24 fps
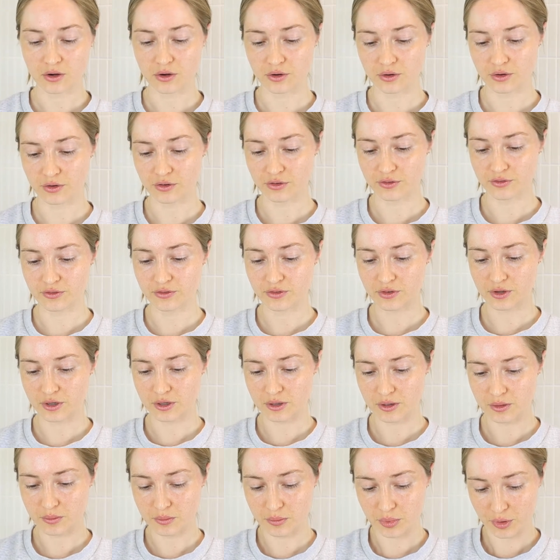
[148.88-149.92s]
of
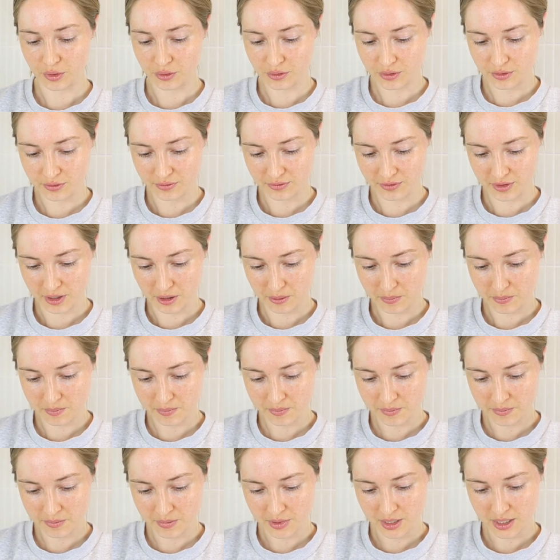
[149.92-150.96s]
both of
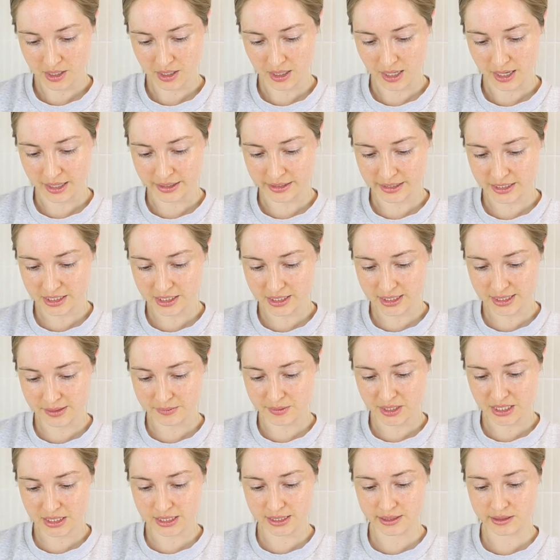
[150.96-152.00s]
them, and I just
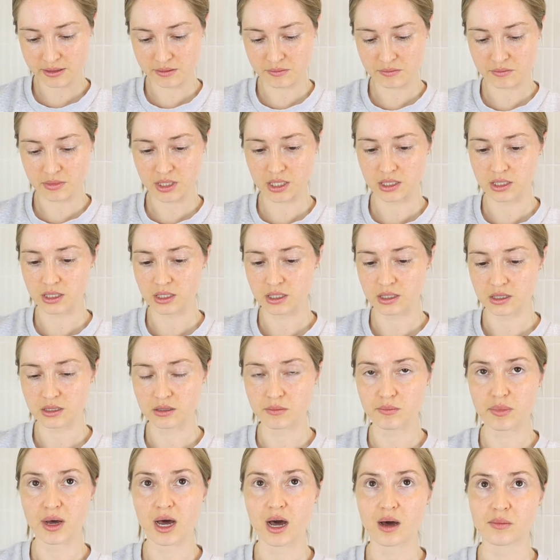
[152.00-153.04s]
mix them in
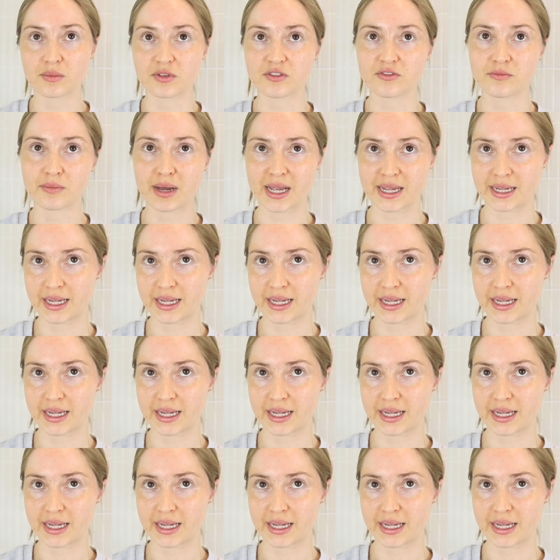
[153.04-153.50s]
the palm of my